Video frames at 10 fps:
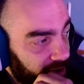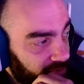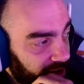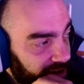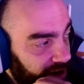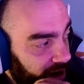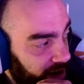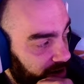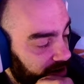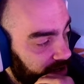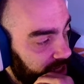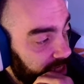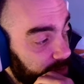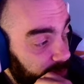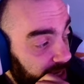and red car
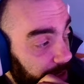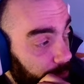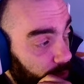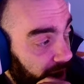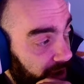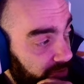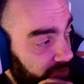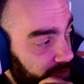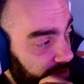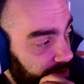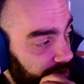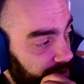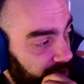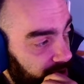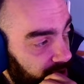is being brave.
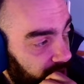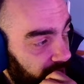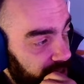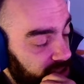I